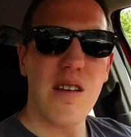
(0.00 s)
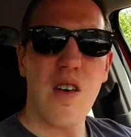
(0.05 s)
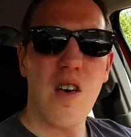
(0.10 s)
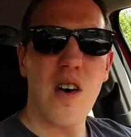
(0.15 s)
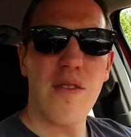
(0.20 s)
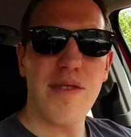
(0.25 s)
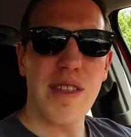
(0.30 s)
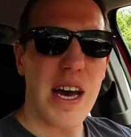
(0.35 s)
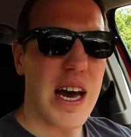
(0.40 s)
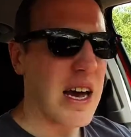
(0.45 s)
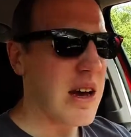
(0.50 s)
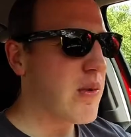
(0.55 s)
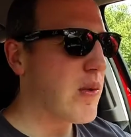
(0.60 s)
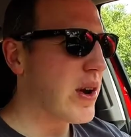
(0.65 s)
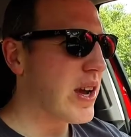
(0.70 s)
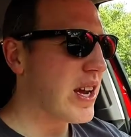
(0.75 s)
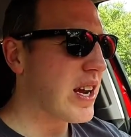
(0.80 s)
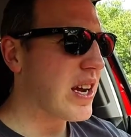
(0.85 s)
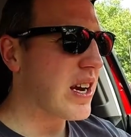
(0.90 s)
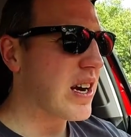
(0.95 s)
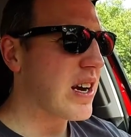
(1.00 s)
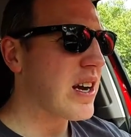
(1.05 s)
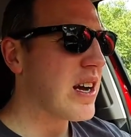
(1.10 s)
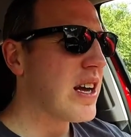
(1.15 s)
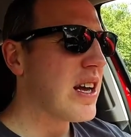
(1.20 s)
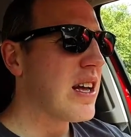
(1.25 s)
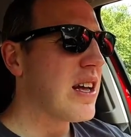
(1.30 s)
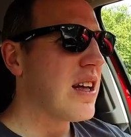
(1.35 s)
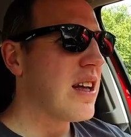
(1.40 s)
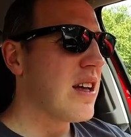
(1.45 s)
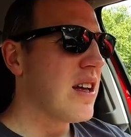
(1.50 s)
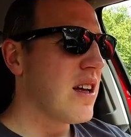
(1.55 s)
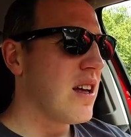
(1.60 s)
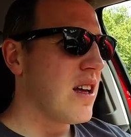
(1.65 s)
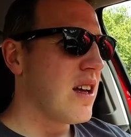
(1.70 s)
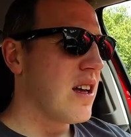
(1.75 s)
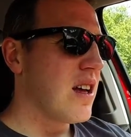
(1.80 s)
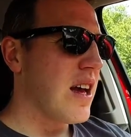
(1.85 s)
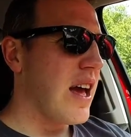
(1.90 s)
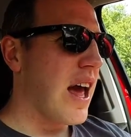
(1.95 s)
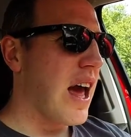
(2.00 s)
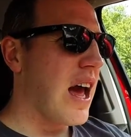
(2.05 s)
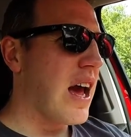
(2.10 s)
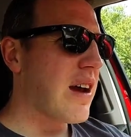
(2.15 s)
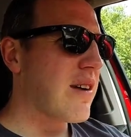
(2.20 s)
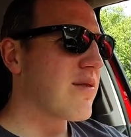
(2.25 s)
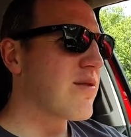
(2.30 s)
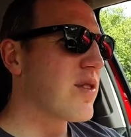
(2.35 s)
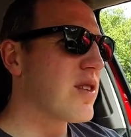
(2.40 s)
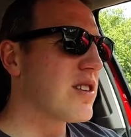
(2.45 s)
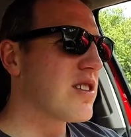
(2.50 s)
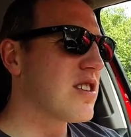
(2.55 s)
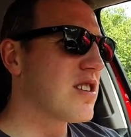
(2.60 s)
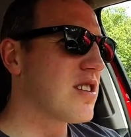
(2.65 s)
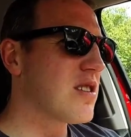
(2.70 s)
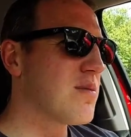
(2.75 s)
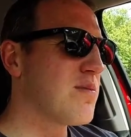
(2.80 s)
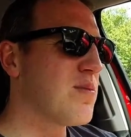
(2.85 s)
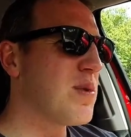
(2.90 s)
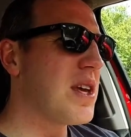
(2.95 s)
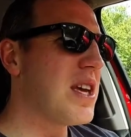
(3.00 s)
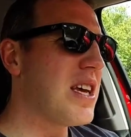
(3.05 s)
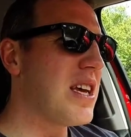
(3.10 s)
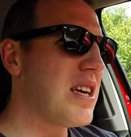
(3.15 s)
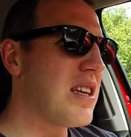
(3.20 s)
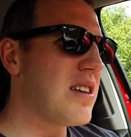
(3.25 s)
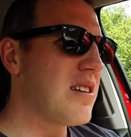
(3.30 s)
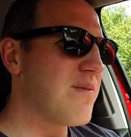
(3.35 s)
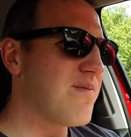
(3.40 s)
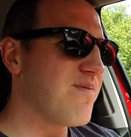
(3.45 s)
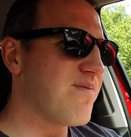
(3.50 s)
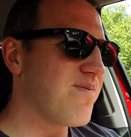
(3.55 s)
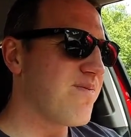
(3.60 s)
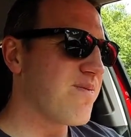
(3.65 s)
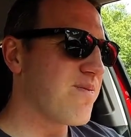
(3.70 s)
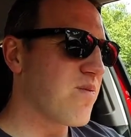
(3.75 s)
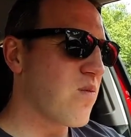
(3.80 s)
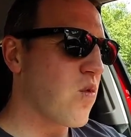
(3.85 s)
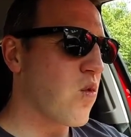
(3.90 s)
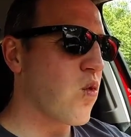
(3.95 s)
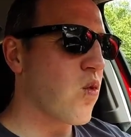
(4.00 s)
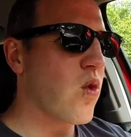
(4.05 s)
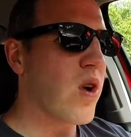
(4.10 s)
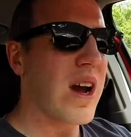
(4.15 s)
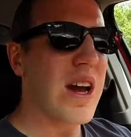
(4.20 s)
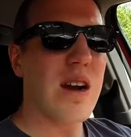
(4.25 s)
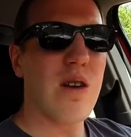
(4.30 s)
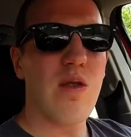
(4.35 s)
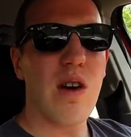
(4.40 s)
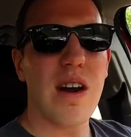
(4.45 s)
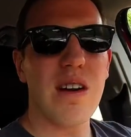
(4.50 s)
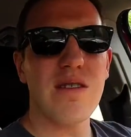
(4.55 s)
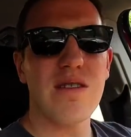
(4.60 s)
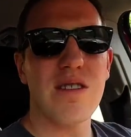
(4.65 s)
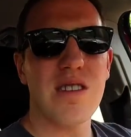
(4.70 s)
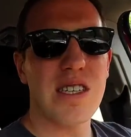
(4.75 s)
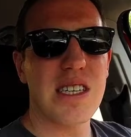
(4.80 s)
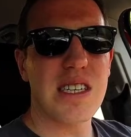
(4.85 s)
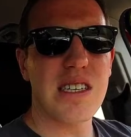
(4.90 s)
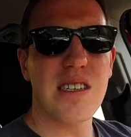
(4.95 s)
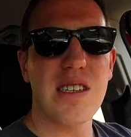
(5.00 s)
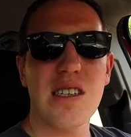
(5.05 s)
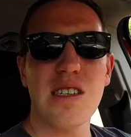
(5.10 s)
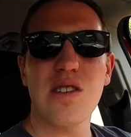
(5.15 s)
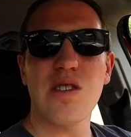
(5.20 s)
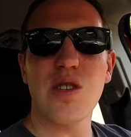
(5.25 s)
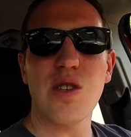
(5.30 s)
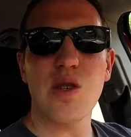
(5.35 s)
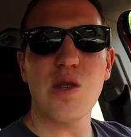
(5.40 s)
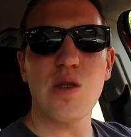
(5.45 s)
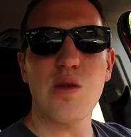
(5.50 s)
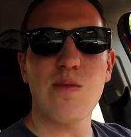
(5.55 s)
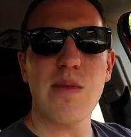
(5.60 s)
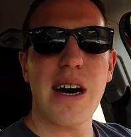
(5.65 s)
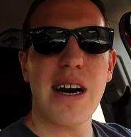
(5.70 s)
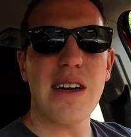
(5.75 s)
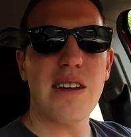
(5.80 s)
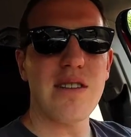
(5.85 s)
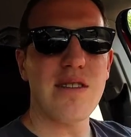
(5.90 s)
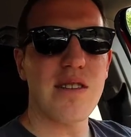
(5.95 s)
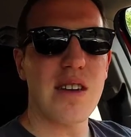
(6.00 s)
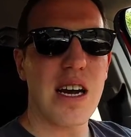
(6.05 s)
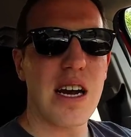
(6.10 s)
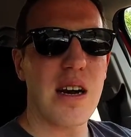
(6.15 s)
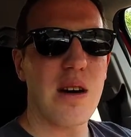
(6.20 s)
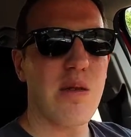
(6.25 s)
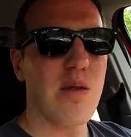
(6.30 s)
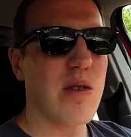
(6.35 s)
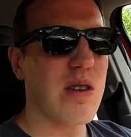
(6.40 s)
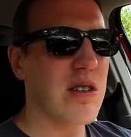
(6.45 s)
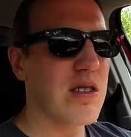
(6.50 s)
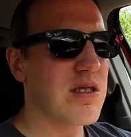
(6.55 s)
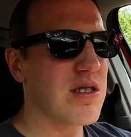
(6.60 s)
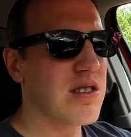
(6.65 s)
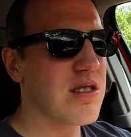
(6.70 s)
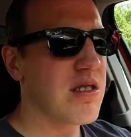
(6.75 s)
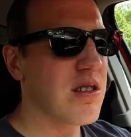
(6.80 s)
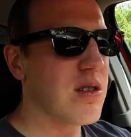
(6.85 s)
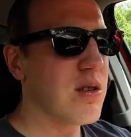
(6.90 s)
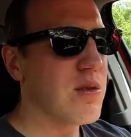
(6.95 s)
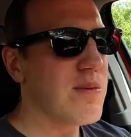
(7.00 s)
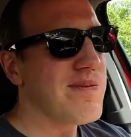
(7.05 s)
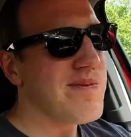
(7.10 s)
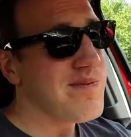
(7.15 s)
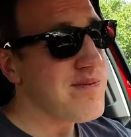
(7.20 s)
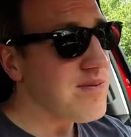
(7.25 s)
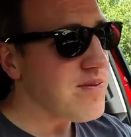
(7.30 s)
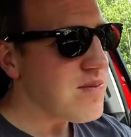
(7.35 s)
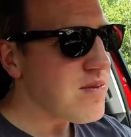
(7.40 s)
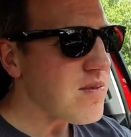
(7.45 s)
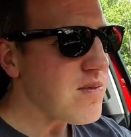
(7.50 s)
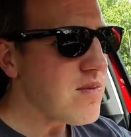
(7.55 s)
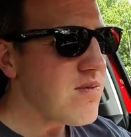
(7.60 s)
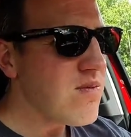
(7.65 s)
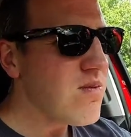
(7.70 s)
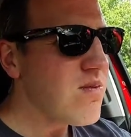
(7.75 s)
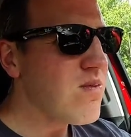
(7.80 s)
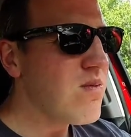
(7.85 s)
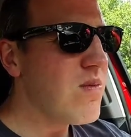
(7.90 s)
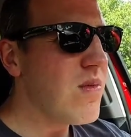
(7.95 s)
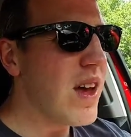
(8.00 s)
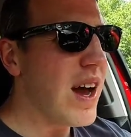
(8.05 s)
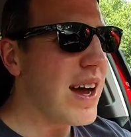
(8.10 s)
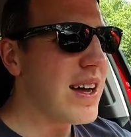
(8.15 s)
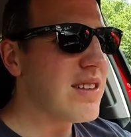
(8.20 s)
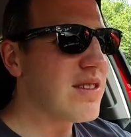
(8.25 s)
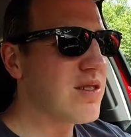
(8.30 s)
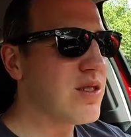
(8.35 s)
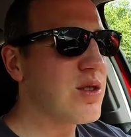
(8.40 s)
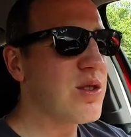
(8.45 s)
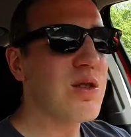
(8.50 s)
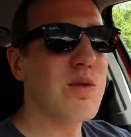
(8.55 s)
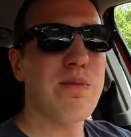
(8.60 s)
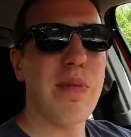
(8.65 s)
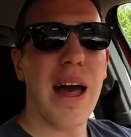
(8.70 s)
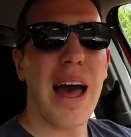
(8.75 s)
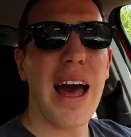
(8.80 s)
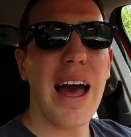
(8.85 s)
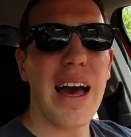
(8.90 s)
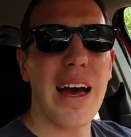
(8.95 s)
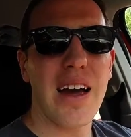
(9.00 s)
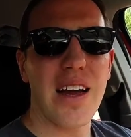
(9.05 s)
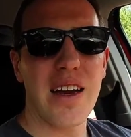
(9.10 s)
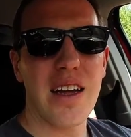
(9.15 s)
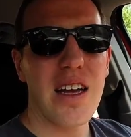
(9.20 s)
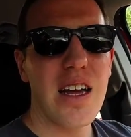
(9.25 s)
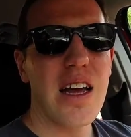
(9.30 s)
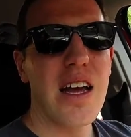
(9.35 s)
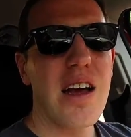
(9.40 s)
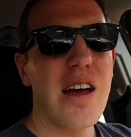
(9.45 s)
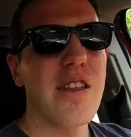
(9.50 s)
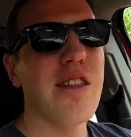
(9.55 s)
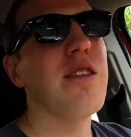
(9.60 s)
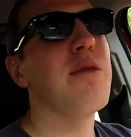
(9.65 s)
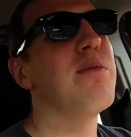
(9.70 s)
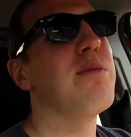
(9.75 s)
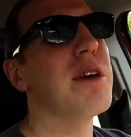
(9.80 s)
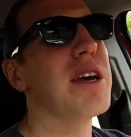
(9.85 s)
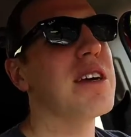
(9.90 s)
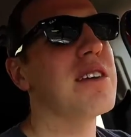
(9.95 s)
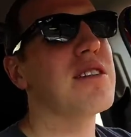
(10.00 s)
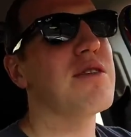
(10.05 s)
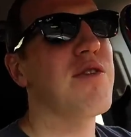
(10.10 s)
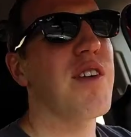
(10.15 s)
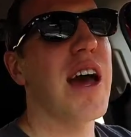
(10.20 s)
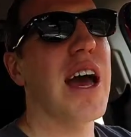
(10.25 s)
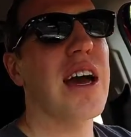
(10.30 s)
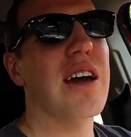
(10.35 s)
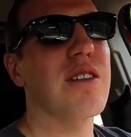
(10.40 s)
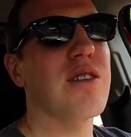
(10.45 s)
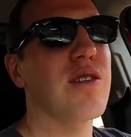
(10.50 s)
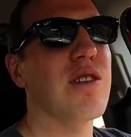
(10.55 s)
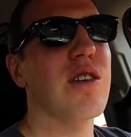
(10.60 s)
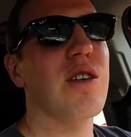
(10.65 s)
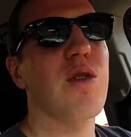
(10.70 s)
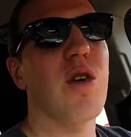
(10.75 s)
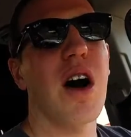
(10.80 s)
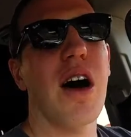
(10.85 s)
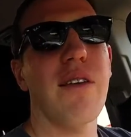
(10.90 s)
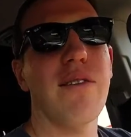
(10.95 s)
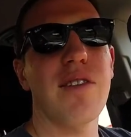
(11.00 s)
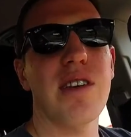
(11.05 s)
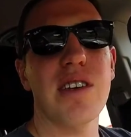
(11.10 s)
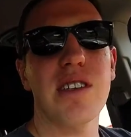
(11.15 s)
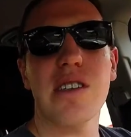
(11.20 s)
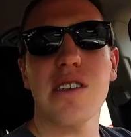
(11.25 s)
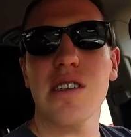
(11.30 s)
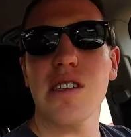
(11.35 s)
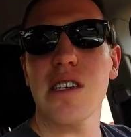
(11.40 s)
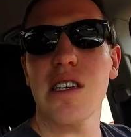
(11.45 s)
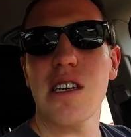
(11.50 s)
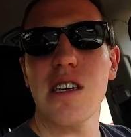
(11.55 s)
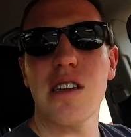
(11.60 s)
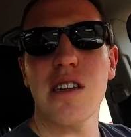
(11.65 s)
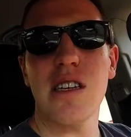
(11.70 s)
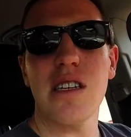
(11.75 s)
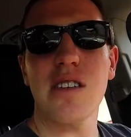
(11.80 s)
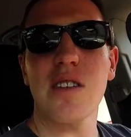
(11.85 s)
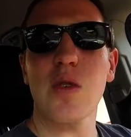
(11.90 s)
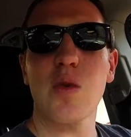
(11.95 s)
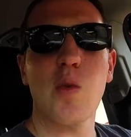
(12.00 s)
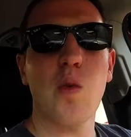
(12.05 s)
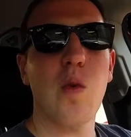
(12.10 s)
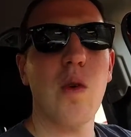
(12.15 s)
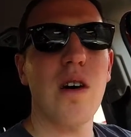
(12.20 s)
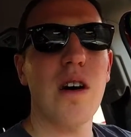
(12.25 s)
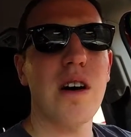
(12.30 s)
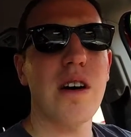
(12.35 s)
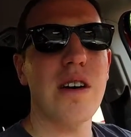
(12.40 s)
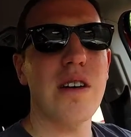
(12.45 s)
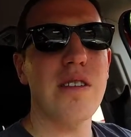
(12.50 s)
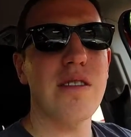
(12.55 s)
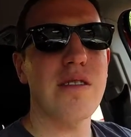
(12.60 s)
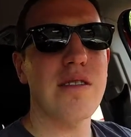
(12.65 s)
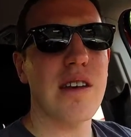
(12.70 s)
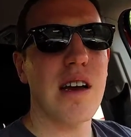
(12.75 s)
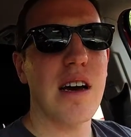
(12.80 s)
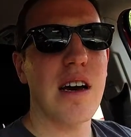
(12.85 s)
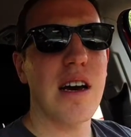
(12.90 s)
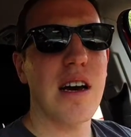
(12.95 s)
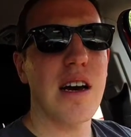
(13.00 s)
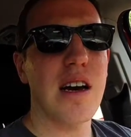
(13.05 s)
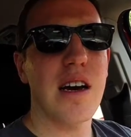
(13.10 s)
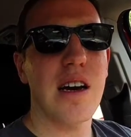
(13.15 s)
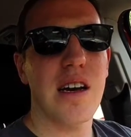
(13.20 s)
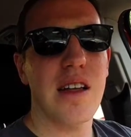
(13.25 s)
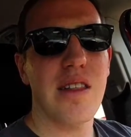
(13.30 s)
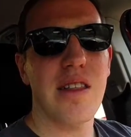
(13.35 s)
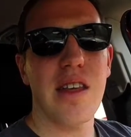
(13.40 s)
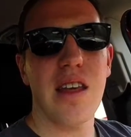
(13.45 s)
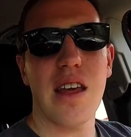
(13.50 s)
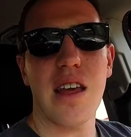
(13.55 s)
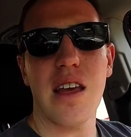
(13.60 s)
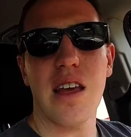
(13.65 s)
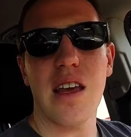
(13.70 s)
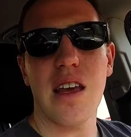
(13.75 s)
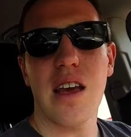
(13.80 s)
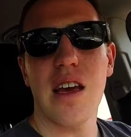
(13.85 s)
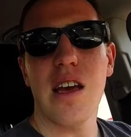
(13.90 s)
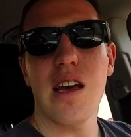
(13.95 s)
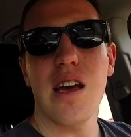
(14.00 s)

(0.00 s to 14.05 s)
off the highway here. Average speed, right around 62 miles an hour, so not too bad. The biggest factor, though, obviously, in this was the